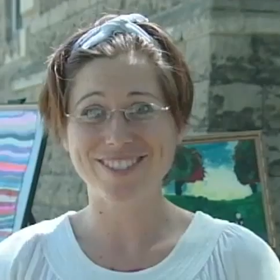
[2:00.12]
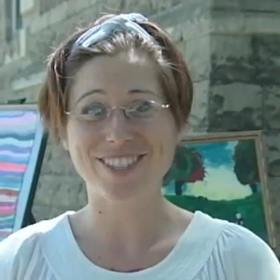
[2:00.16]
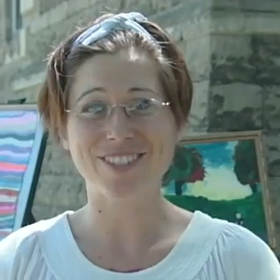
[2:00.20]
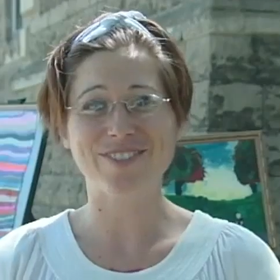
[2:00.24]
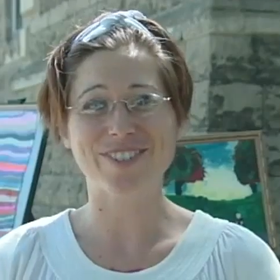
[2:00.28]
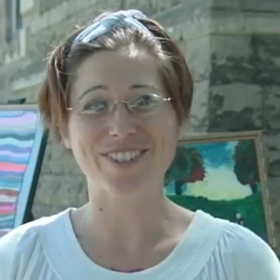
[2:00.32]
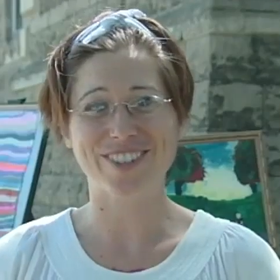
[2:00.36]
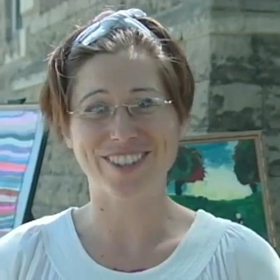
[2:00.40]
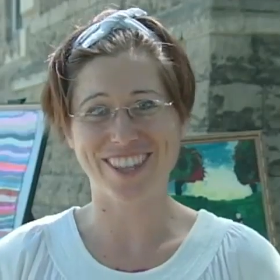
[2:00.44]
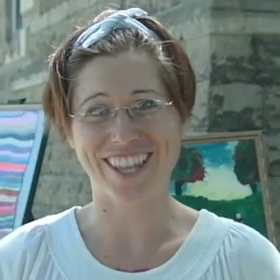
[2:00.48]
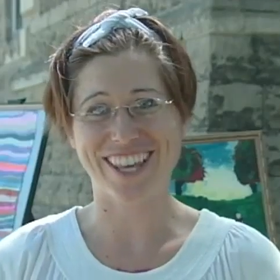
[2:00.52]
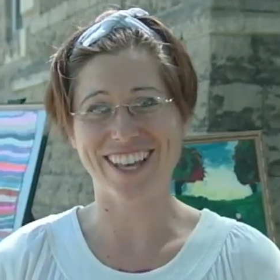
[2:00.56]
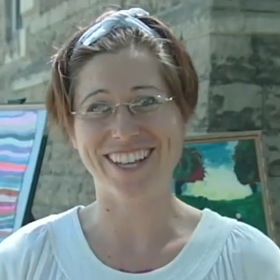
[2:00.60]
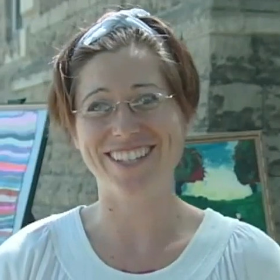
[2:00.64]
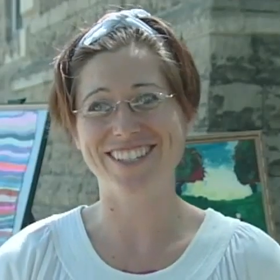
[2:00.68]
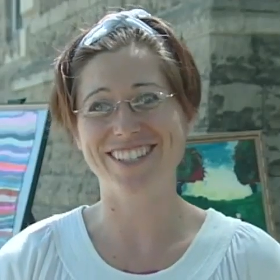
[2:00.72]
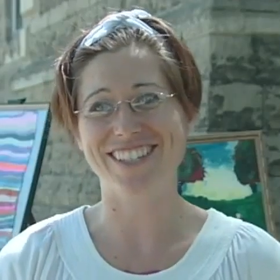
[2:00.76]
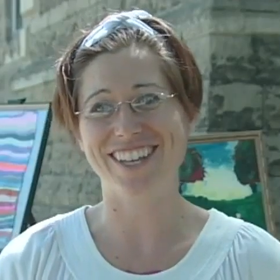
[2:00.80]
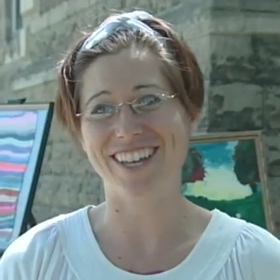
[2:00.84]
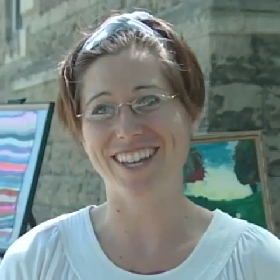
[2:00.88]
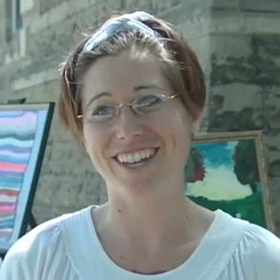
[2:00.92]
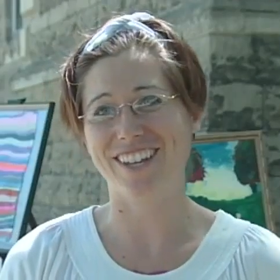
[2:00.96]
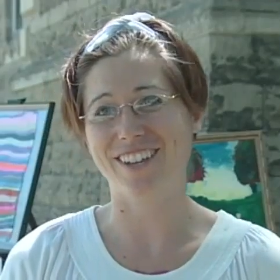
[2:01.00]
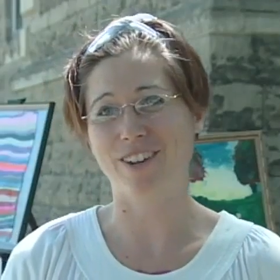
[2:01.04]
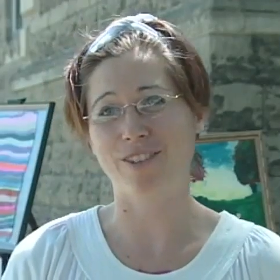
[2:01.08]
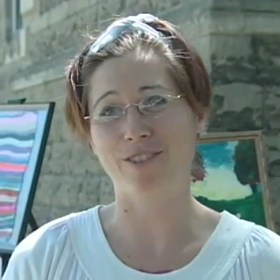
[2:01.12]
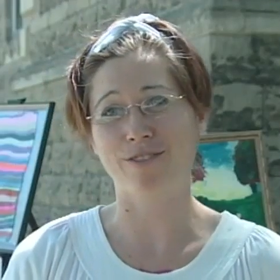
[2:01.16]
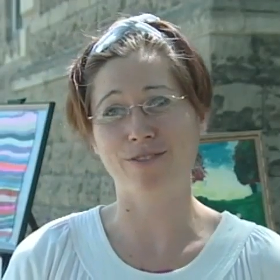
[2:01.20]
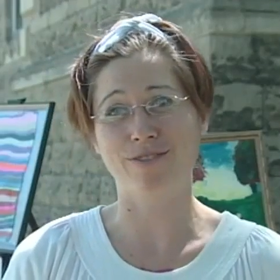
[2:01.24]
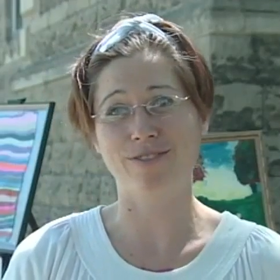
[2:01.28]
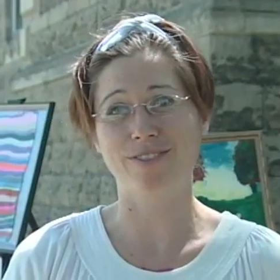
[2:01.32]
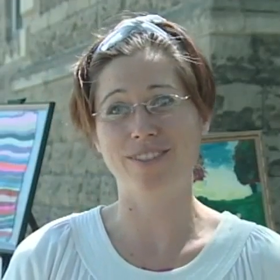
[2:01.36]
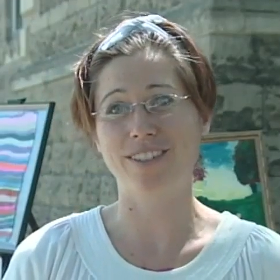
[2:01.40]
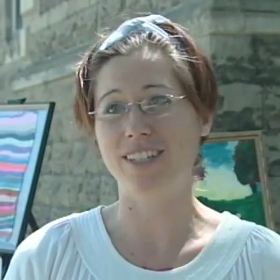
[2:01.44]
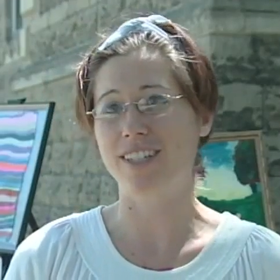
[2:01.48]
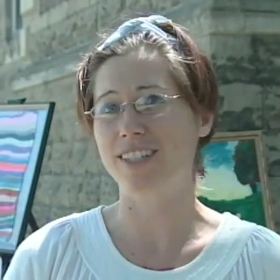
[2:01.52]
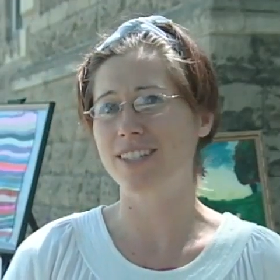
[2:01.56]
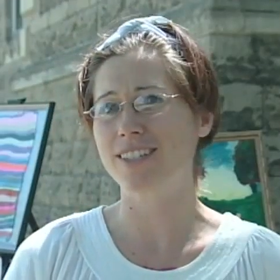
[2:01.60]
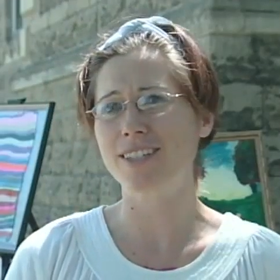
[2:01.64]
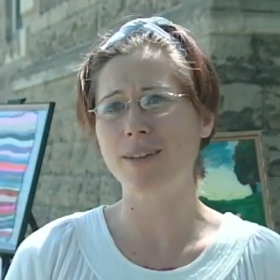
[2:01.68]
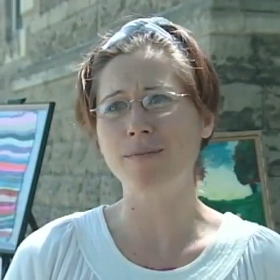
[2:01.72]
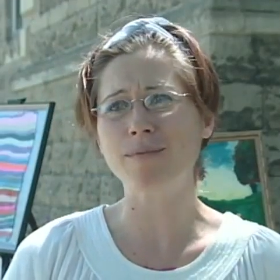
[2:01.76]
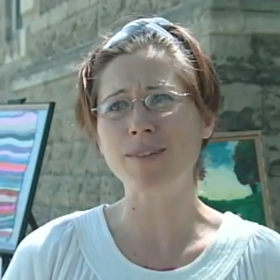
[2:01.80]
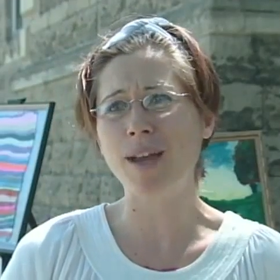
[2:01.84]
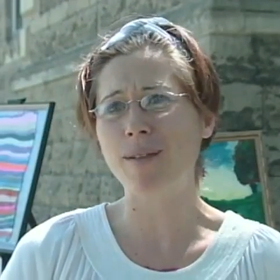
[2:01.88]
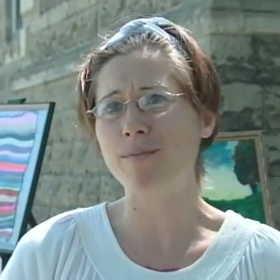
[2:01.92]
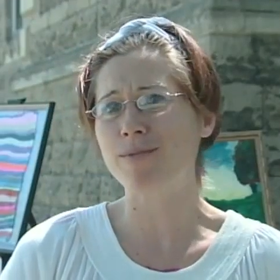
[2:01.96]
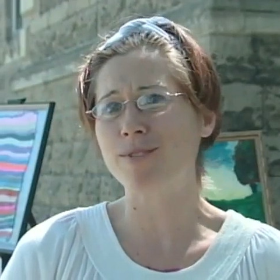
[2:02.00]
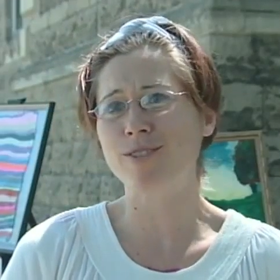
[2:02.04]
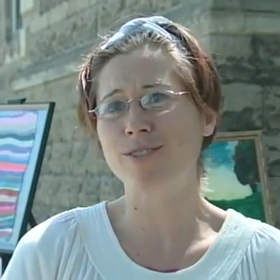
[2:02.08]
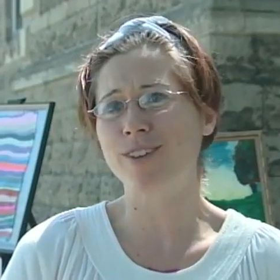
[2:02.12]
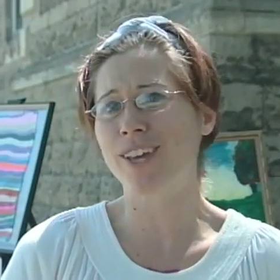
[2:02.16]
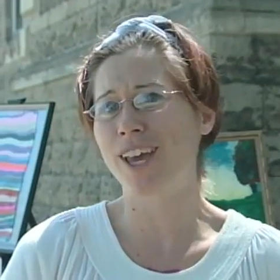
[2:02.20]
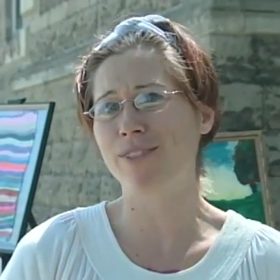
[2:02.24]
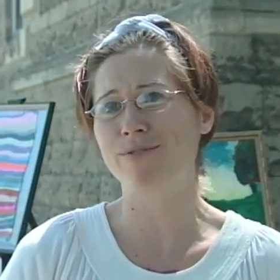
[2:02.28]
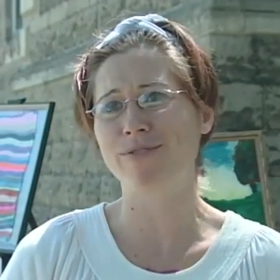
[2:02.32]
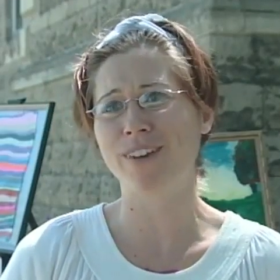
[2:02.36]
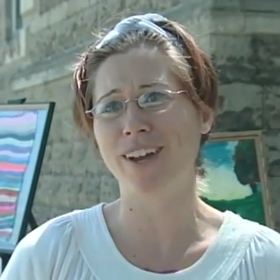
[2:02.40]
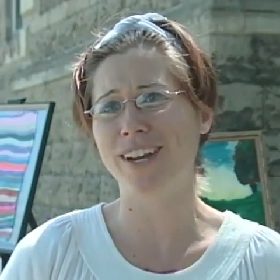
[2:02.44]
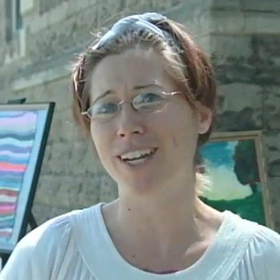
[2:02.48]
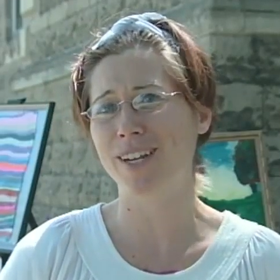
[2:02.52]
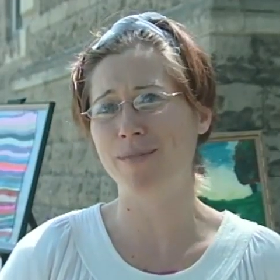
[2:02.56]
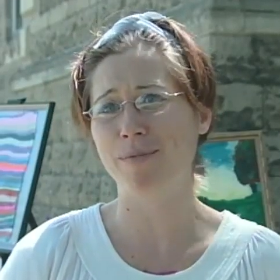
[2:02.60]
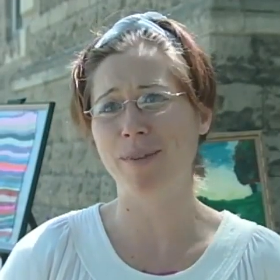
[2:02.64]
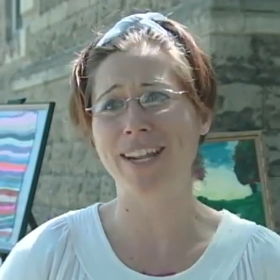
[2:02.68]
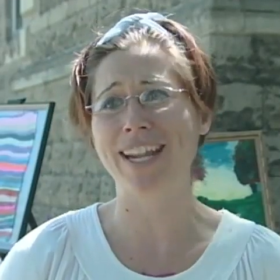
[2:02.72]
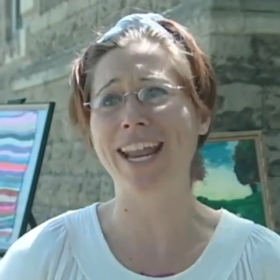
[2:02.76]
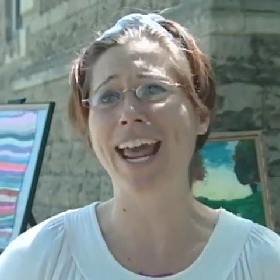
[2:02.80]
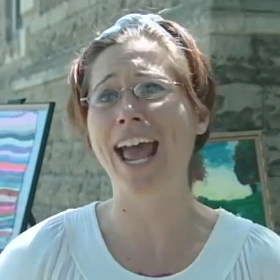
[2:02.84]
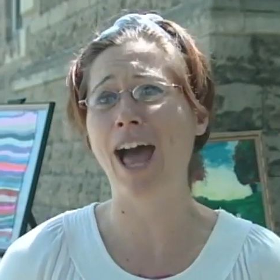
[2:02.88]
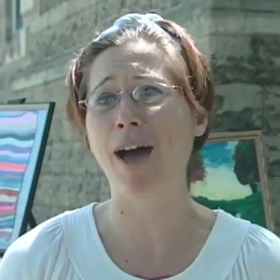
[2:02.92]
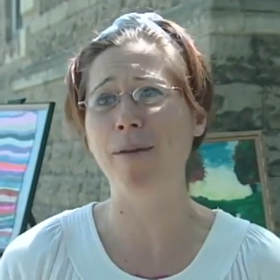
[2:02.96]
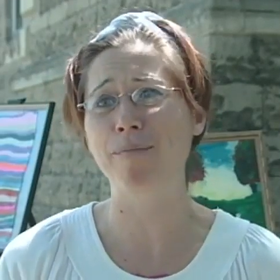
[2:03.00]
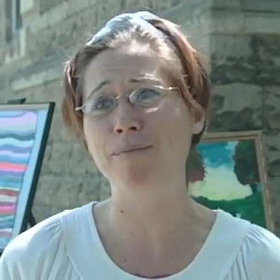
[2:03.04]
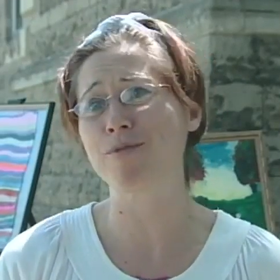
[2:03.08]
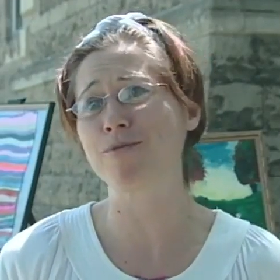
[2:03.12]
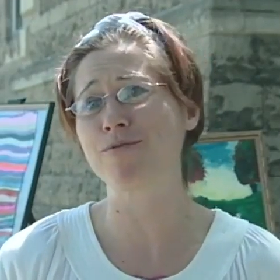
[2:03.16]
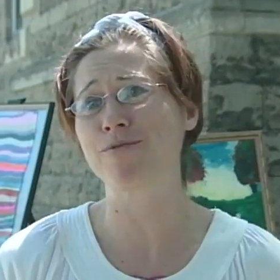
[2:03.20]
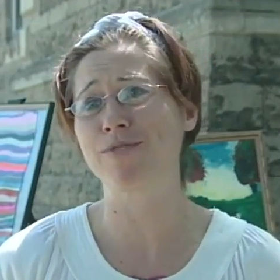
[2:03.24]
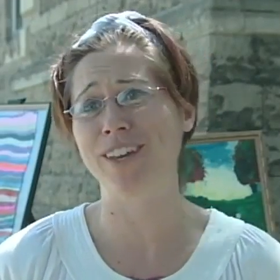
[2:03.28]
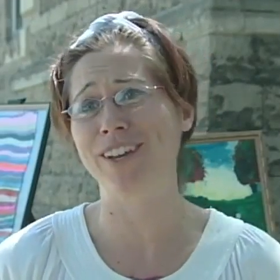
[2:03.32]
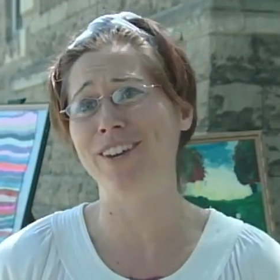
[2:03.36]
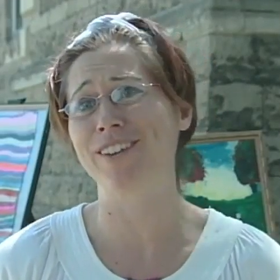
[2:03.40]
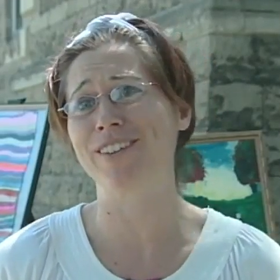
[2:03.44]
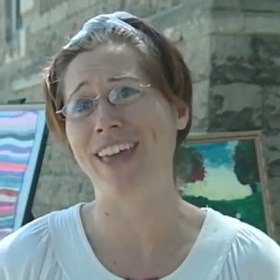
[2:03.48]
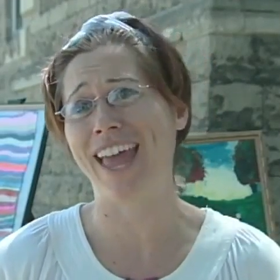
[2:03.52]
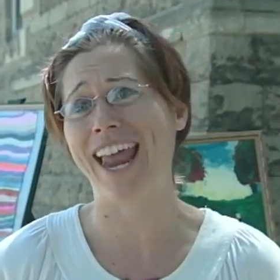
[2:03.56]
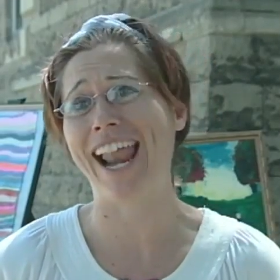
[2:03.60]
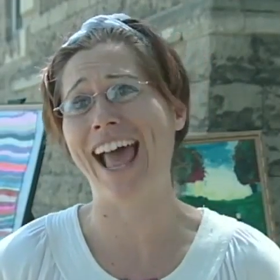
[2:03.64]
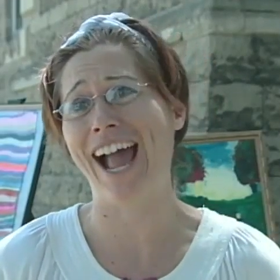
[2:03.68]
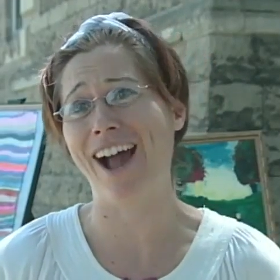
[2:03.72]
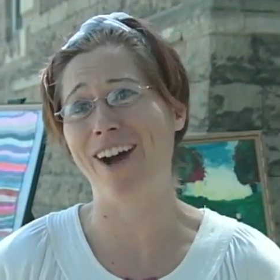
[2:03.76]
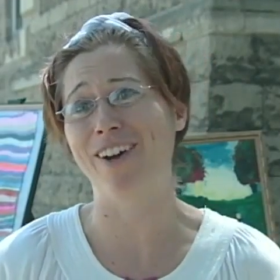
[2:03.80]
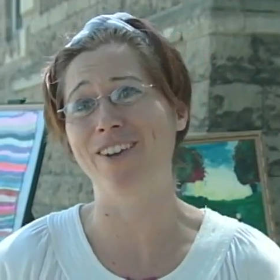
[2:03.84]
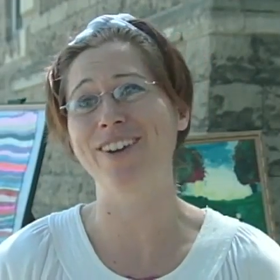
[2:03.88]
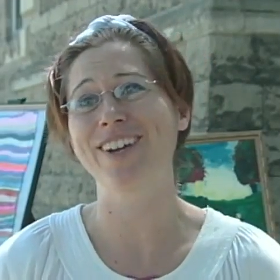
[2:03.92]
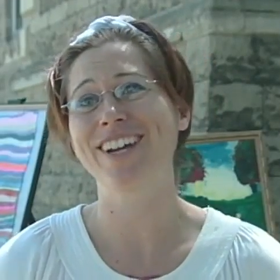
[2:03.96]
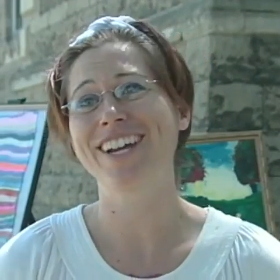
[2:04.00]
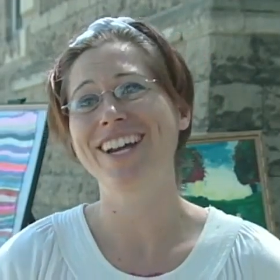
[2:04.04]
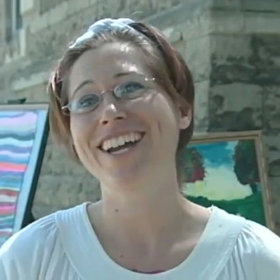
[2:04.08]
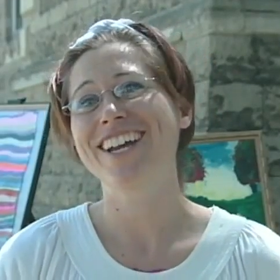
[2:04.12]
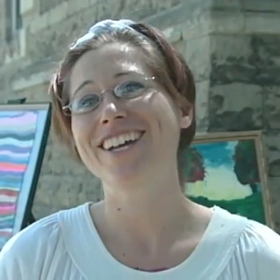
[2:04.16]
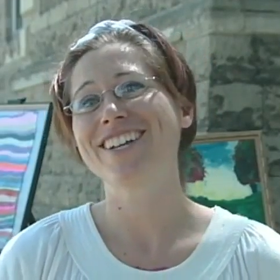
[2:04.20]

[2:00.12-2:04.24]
different things that are sometimes you can't find anybody to help you figure that out.